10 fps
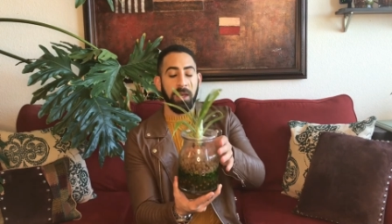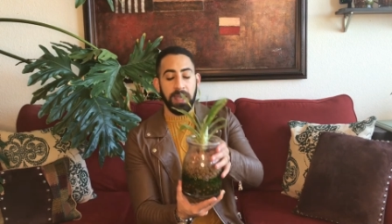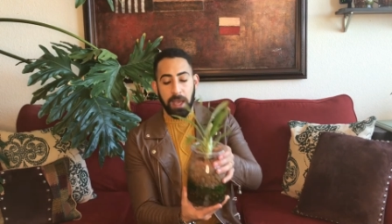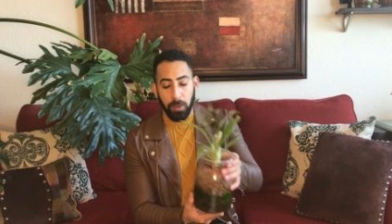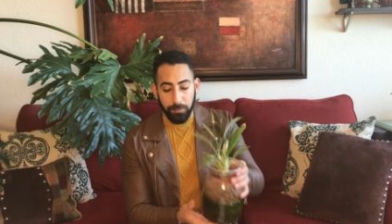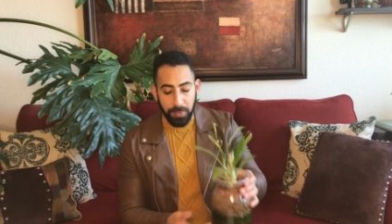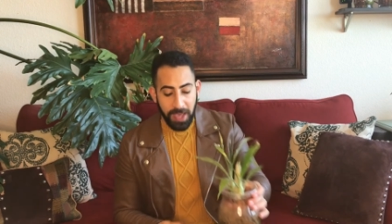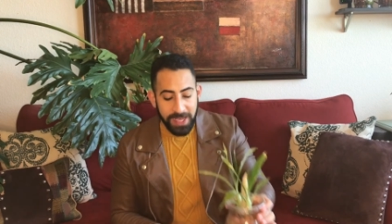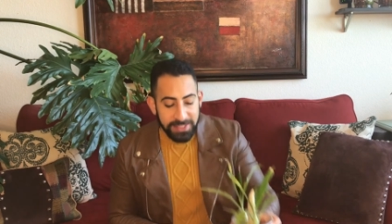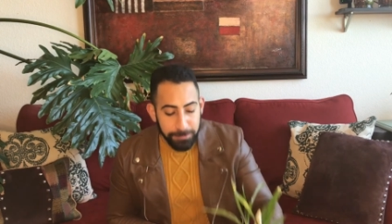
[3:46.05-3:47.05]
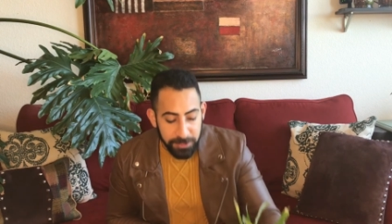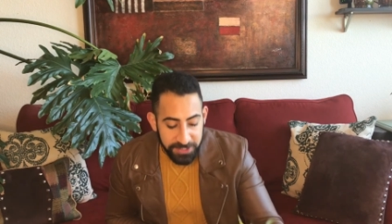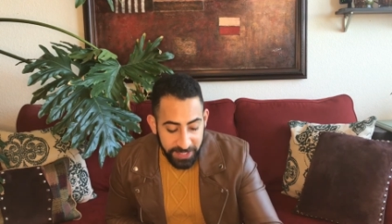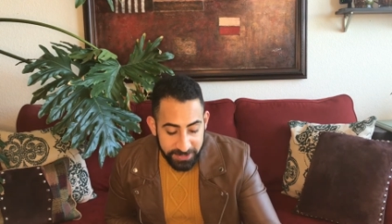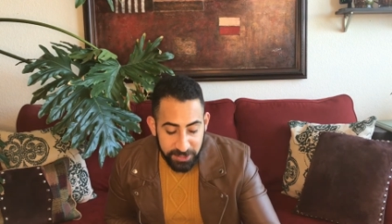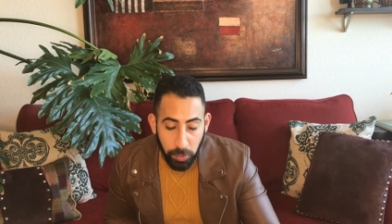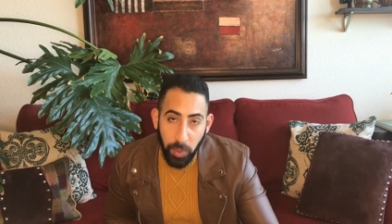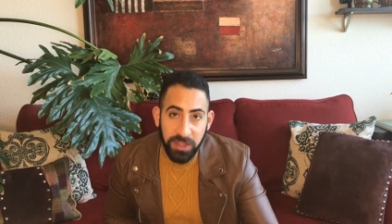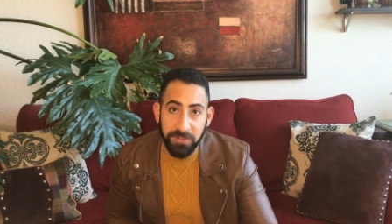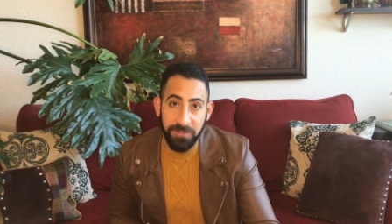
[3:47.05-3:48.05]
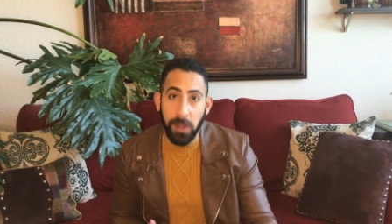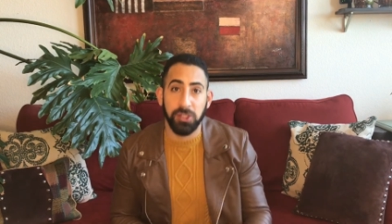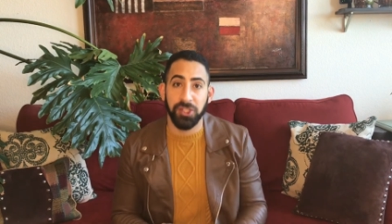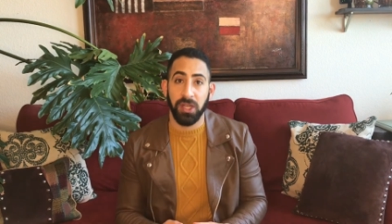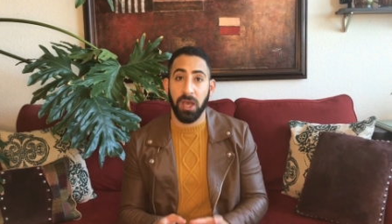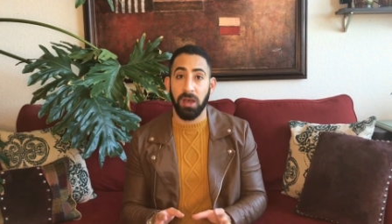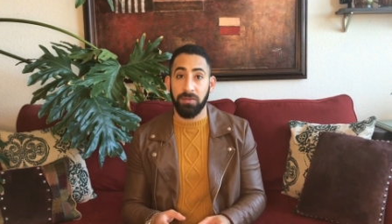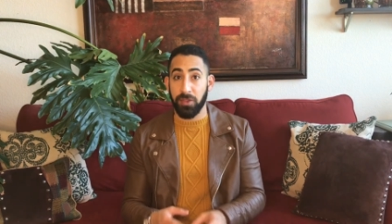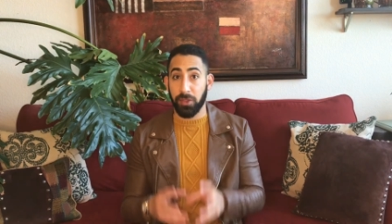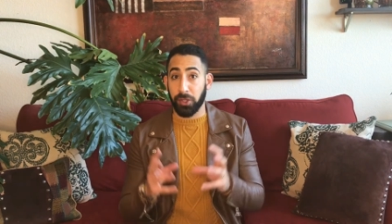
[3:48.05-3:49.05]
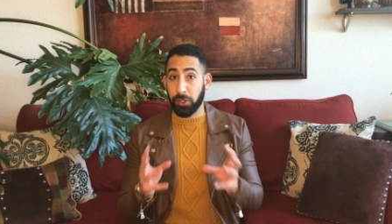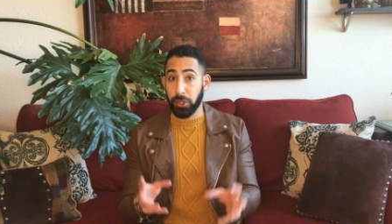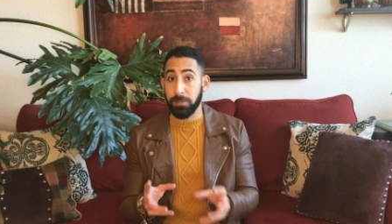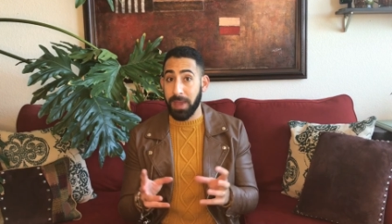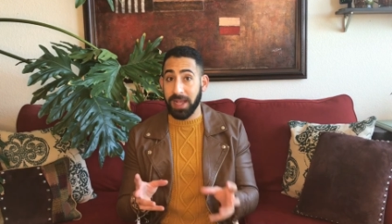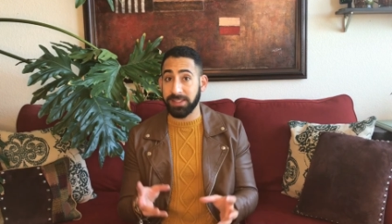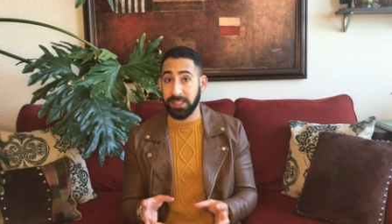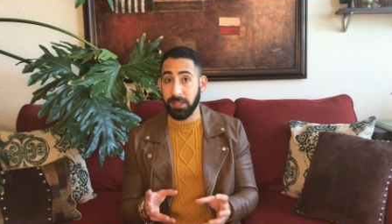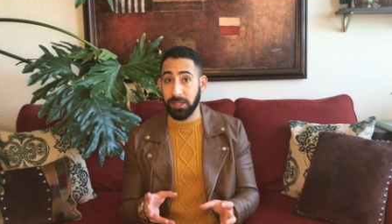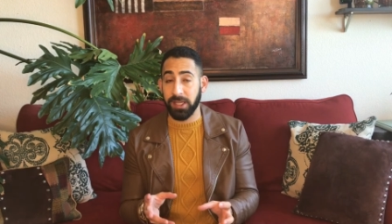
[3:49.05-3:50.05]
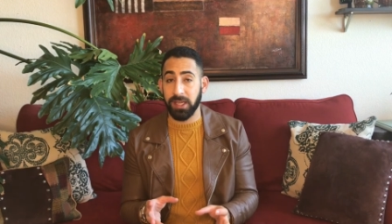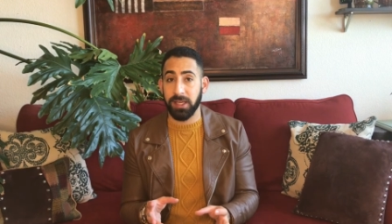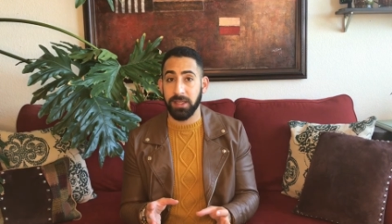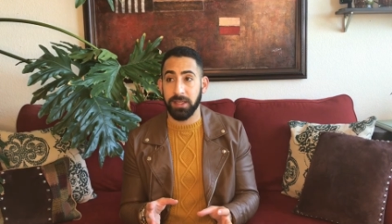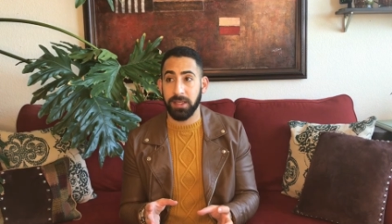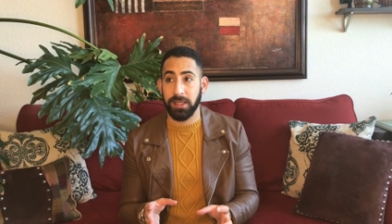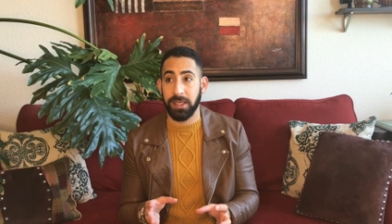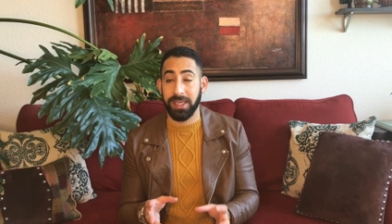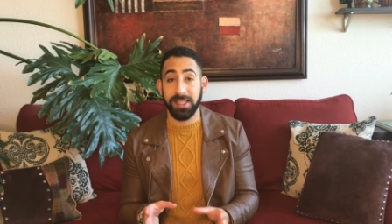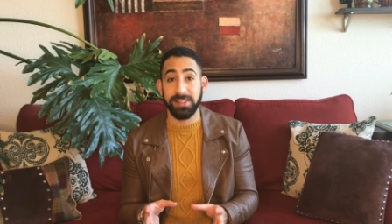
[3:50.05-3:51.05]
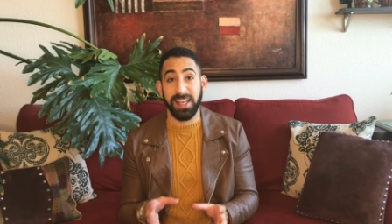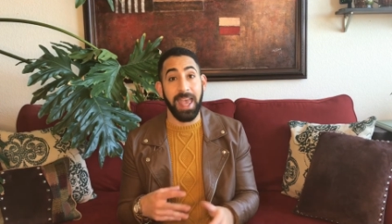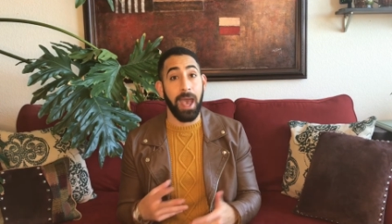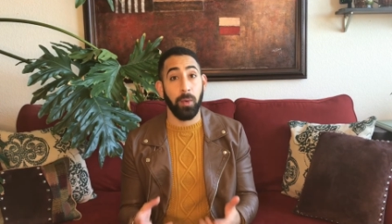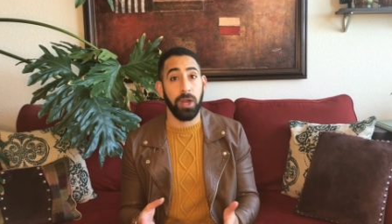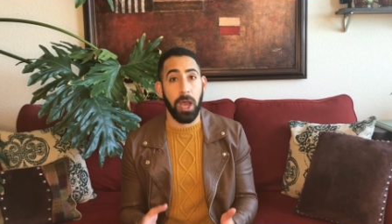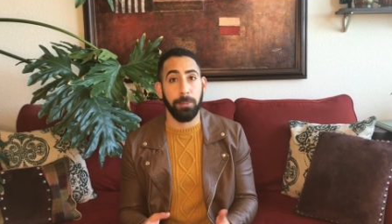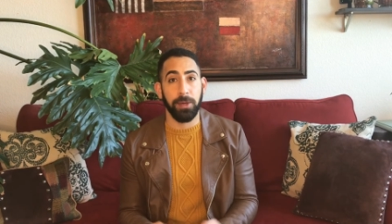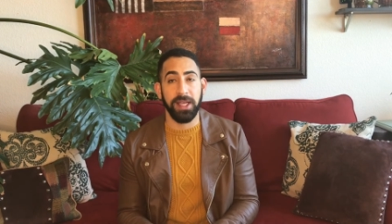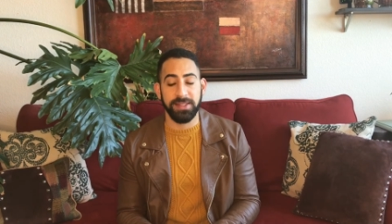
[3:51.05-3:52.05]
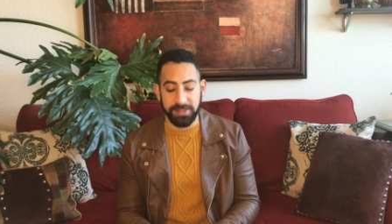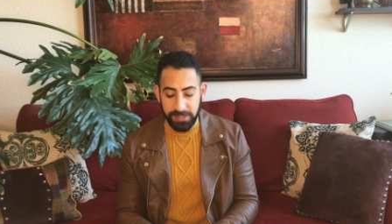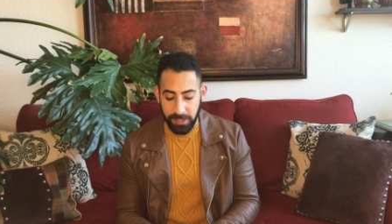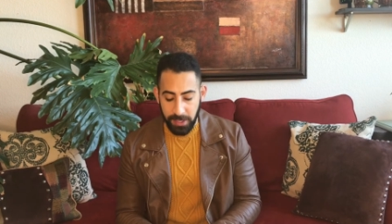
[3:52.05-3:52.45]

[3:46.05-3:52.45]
Now, as it pertains to what the function of the good bacteria is and how it operates,